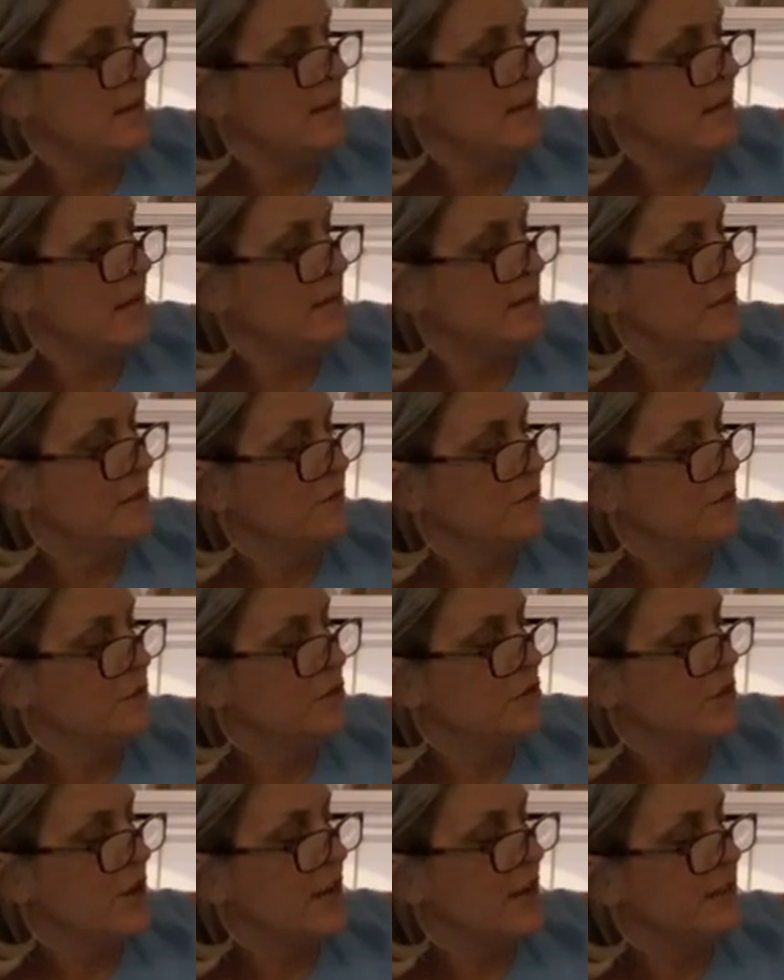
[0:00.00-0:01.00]
as the
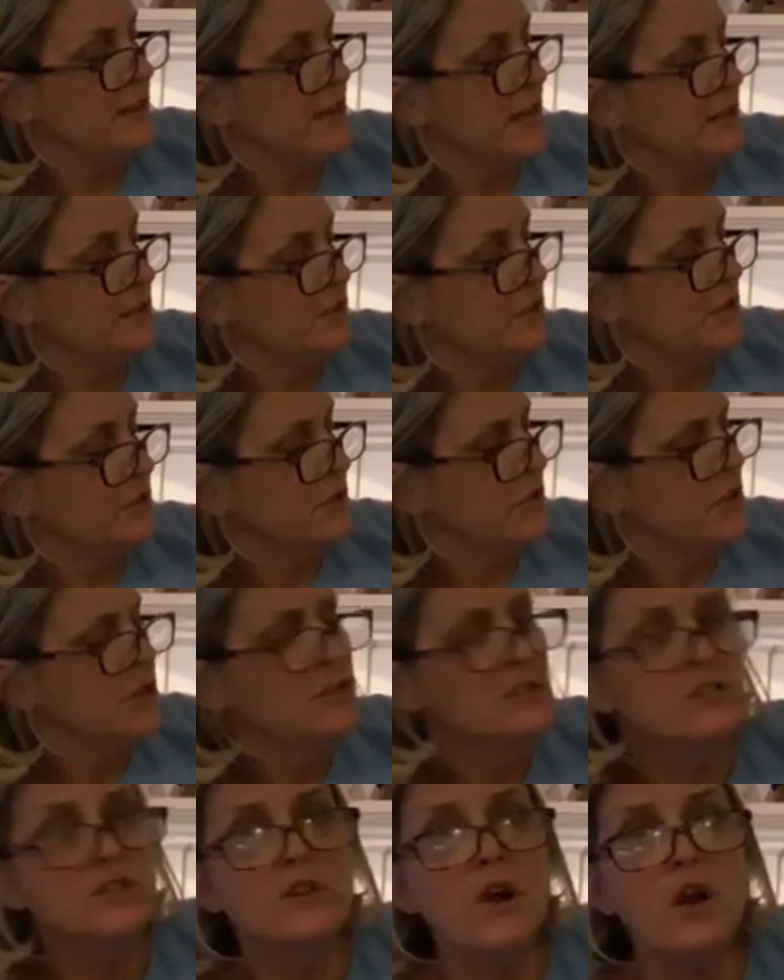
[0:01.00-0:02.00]
first child entered.
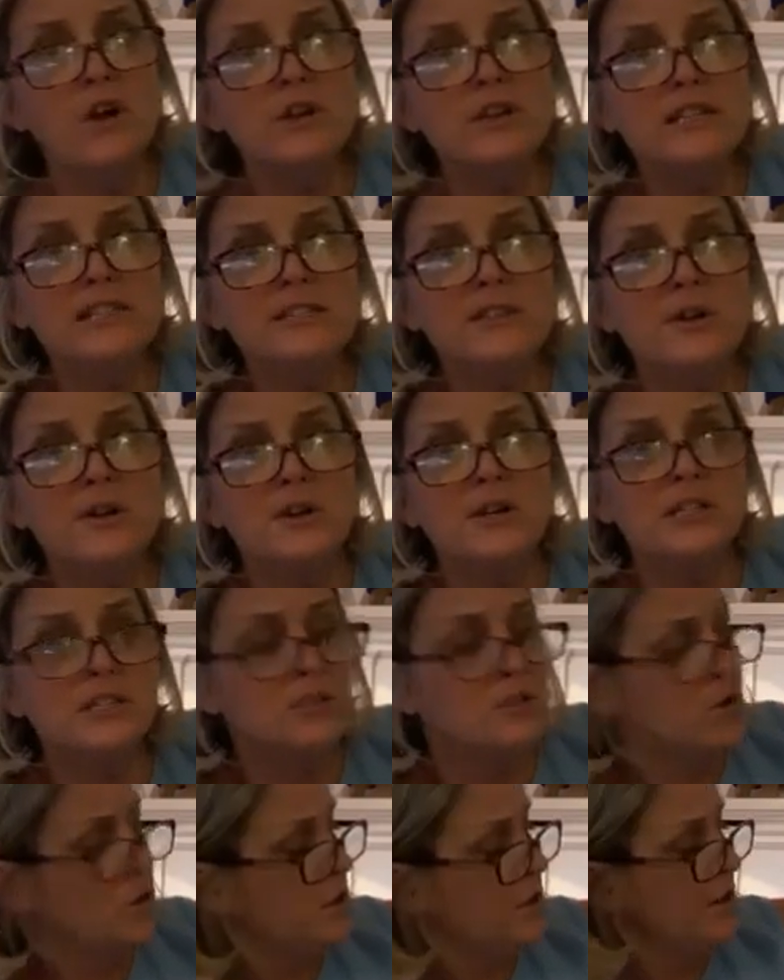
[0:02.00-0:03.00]
"Sorry, sorry,
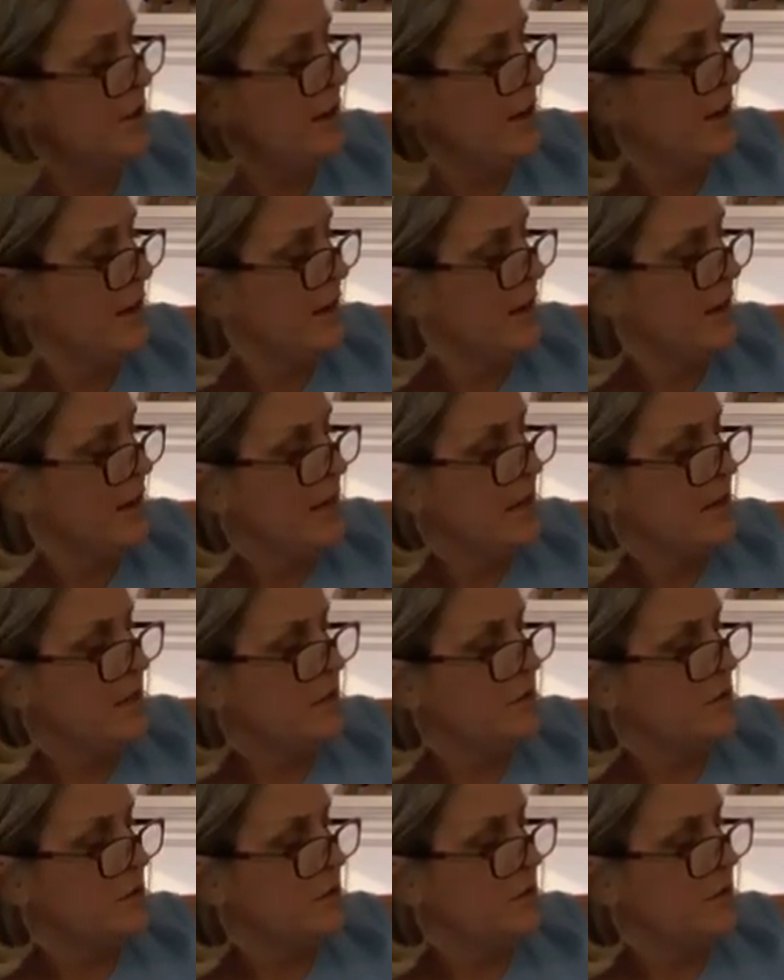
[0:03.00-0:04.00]
sorry," he
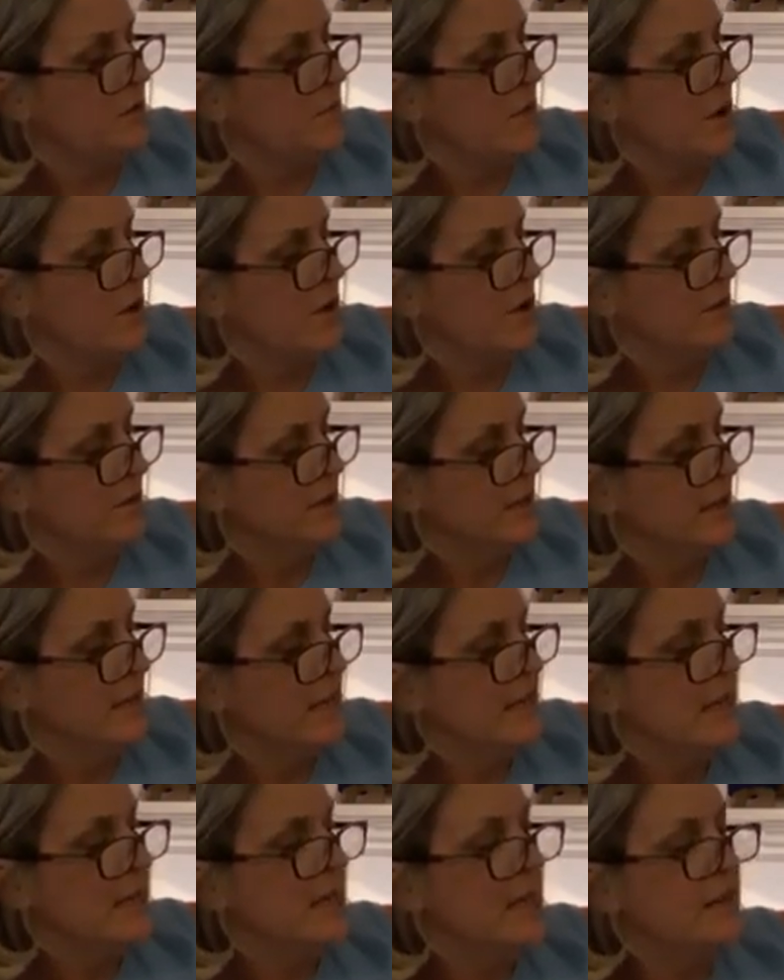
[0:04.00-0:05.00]
told them all,
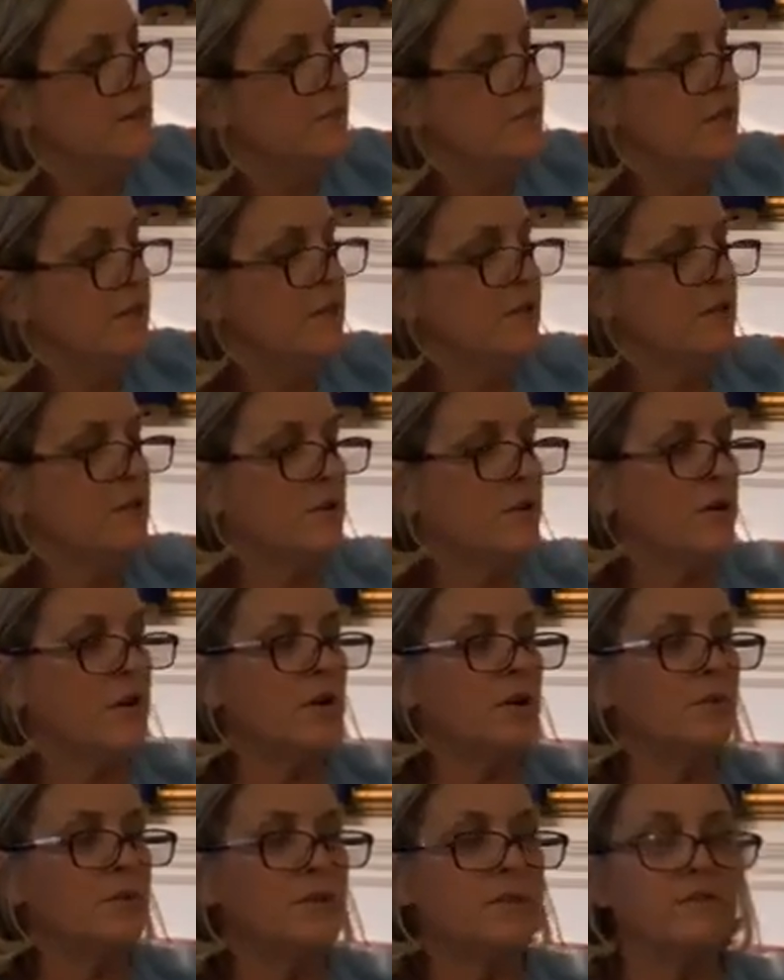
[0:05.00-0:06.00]
even the
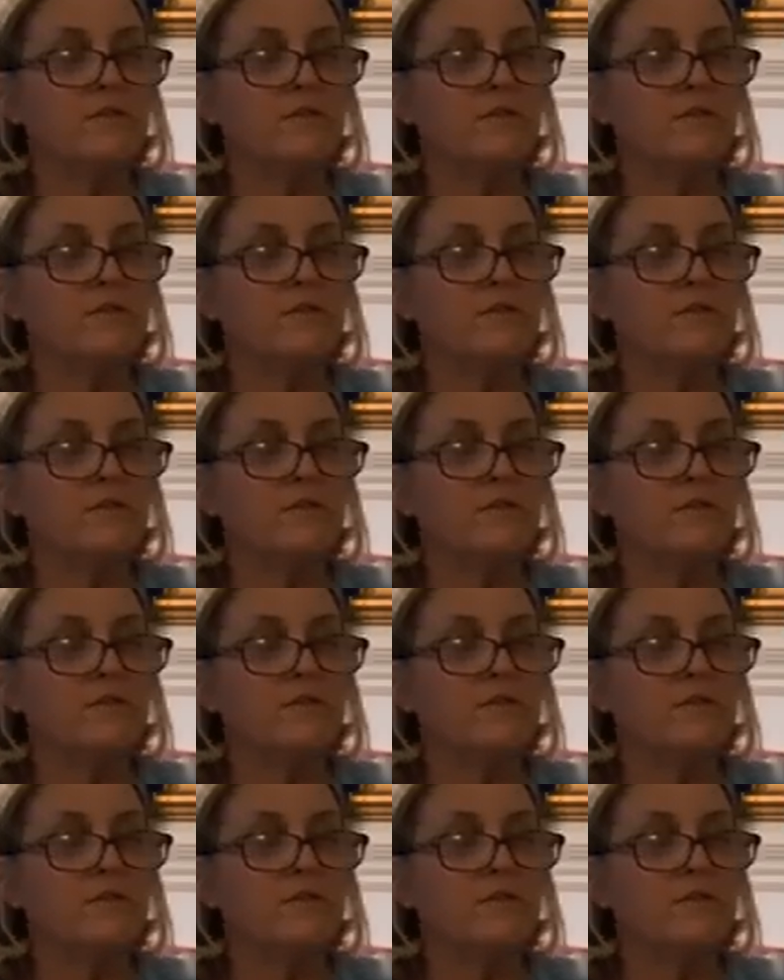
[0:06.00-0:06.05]
girl with the